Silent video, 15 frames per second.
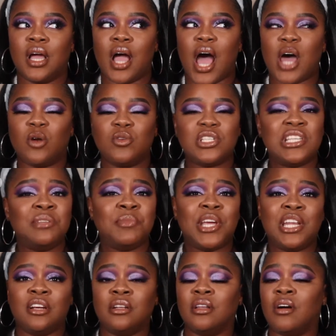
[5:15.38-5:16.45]
I don't see them
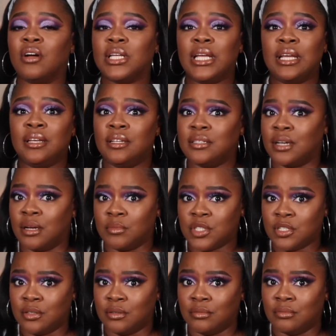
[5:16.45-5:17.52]
getting along anytime
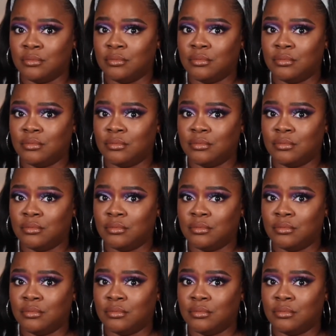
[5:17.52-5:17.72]
soon.